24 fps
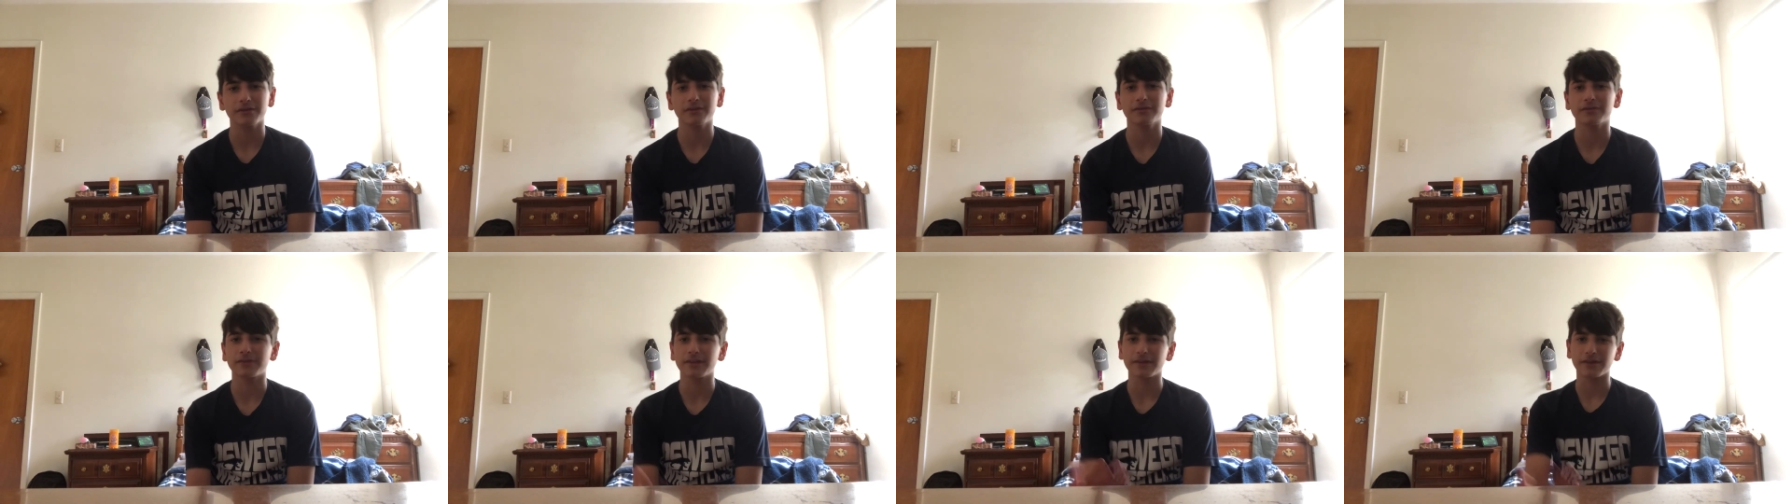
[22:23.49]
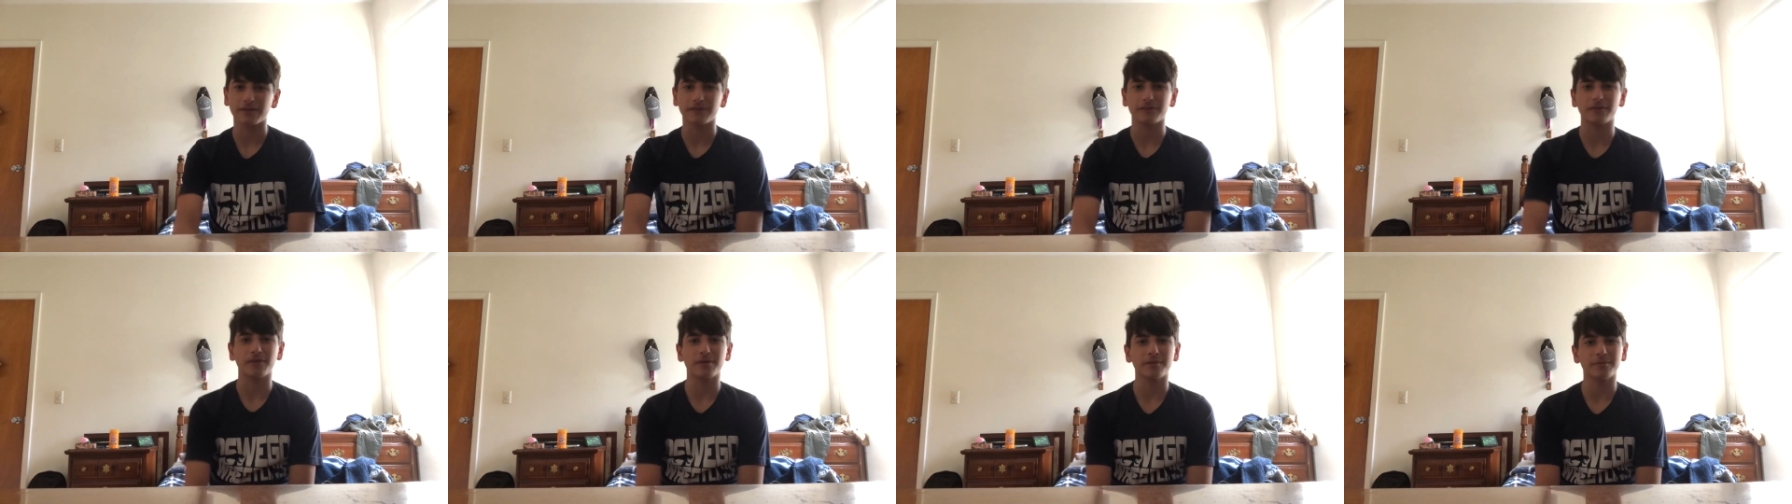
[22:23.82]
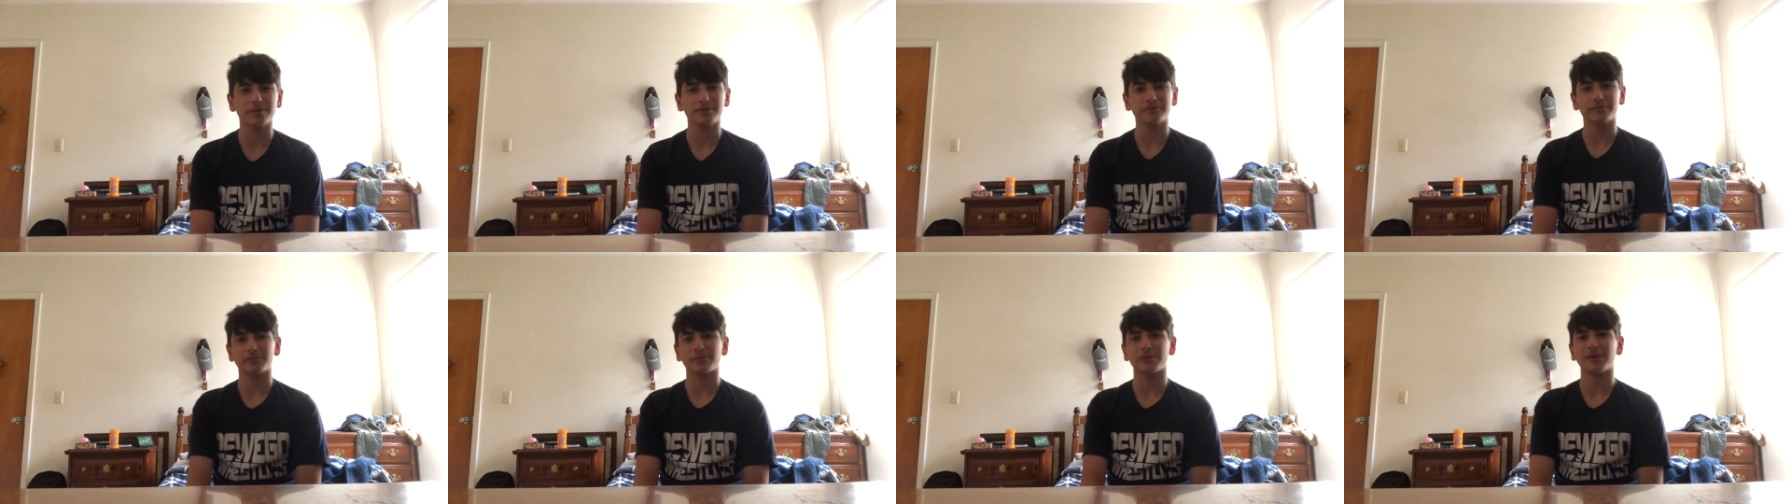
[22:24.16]
Thank you very much
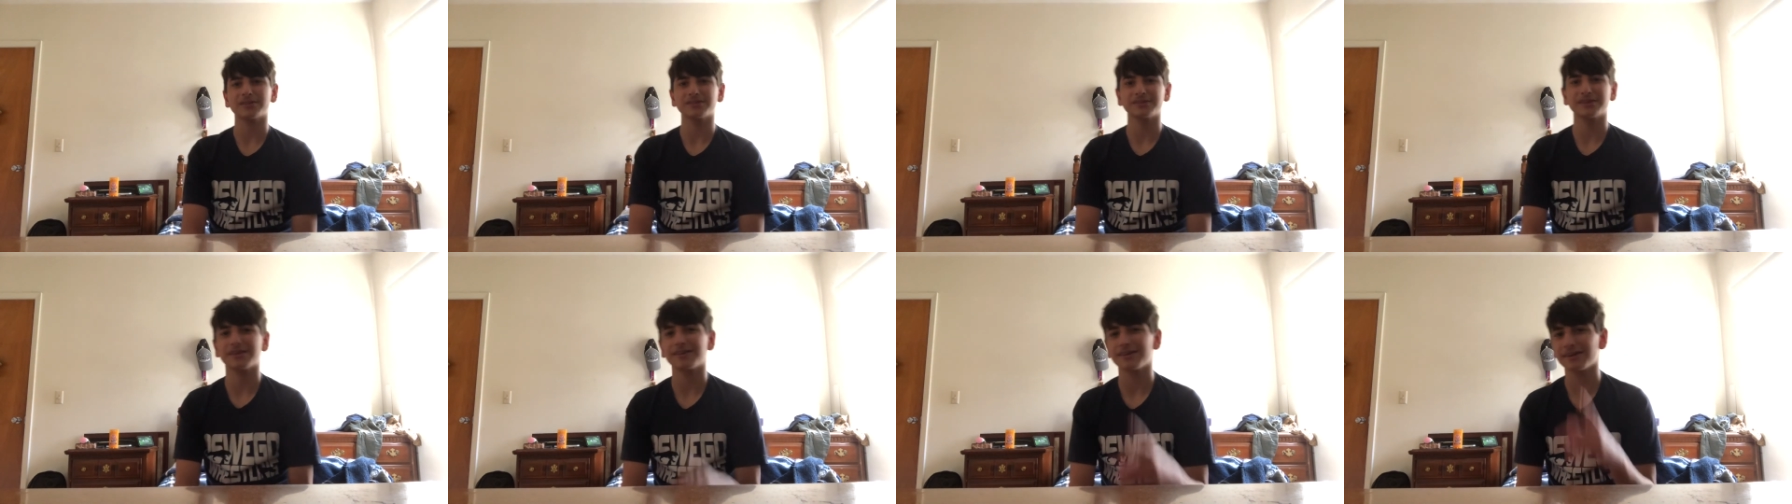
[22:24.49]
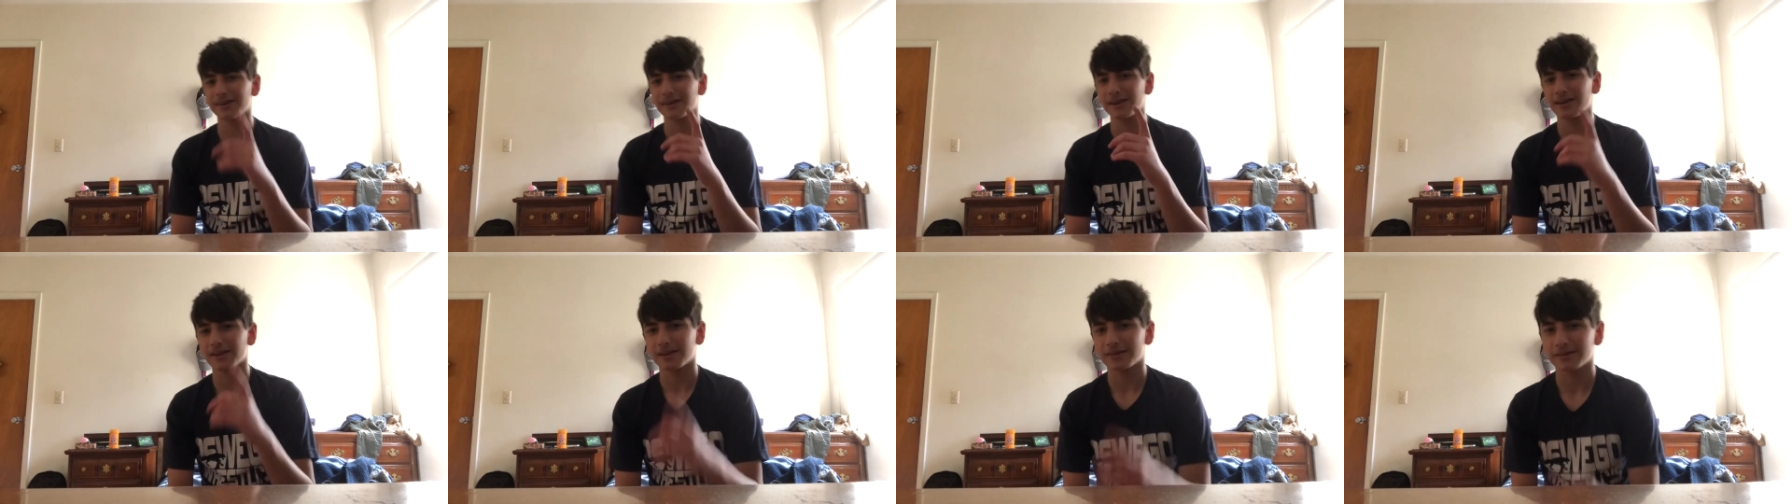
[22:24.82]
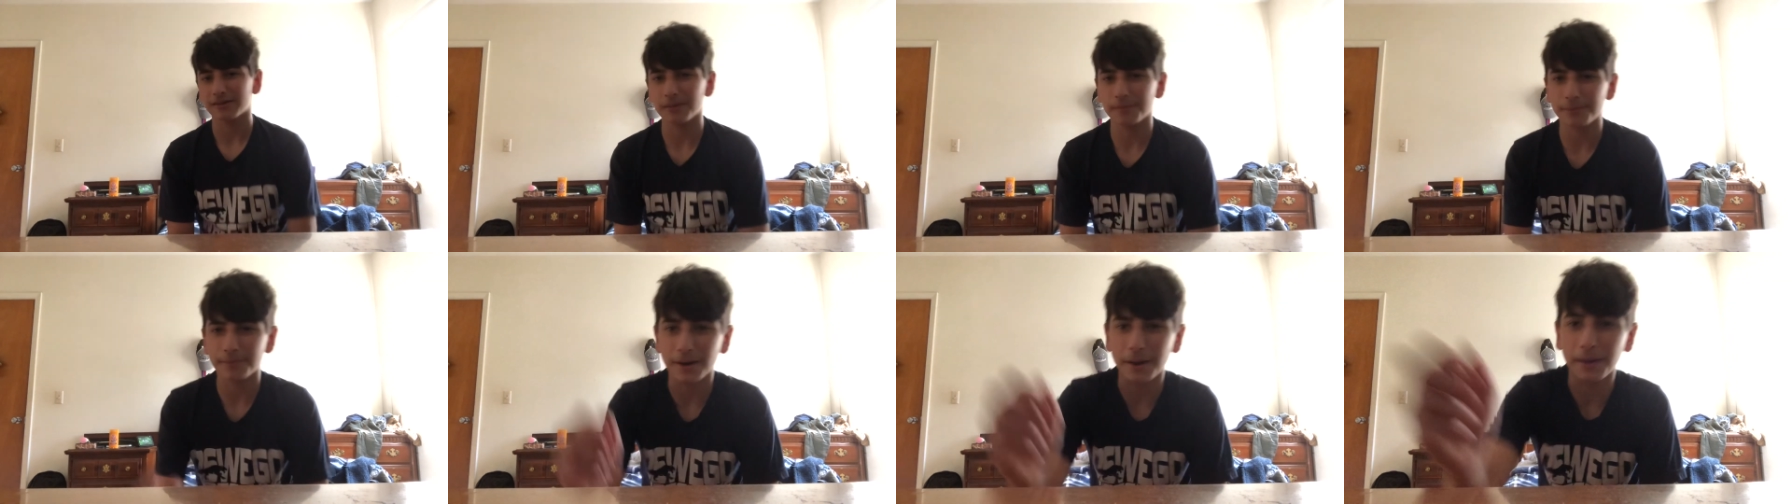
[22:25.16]
for watching.
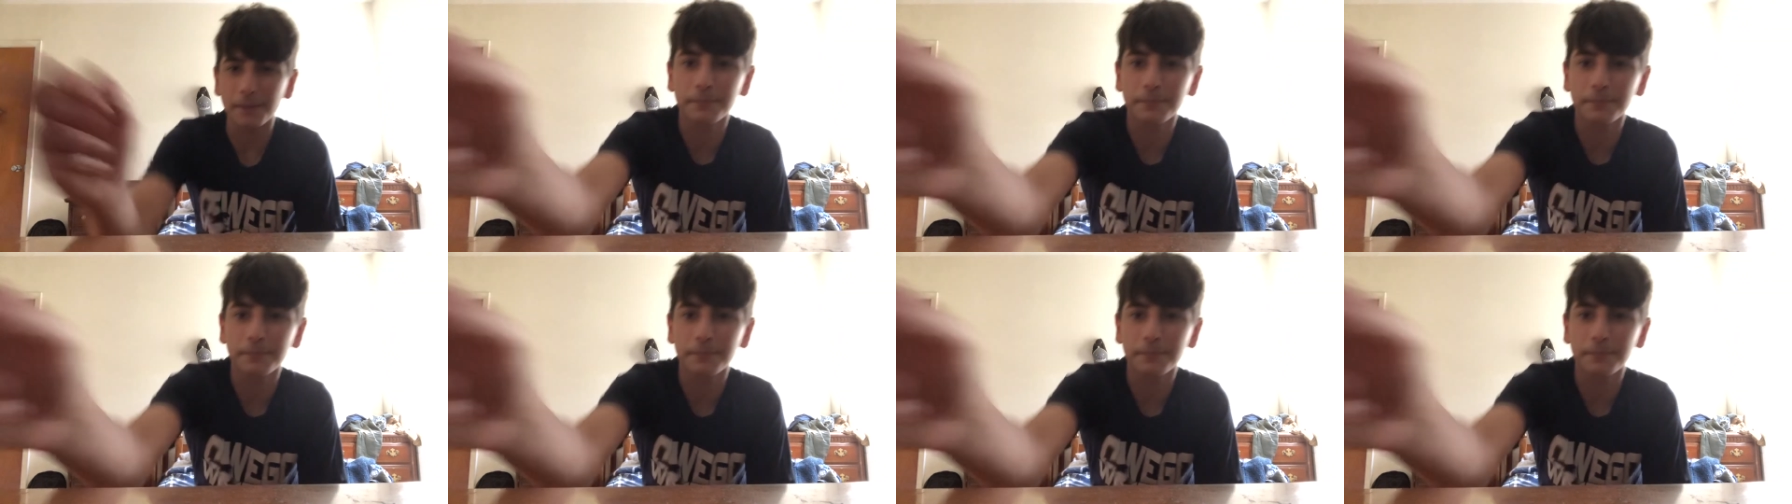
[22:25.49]
Goodbye.